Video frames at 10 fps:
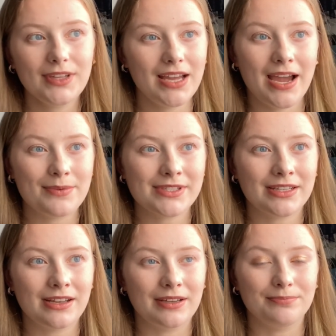I was
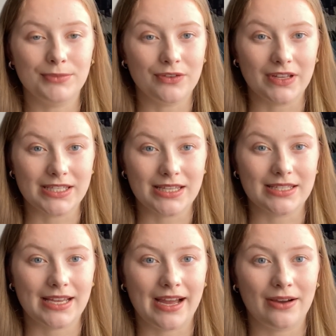gonna move into
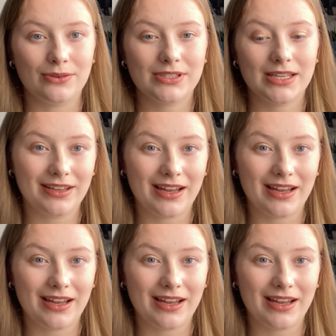this house,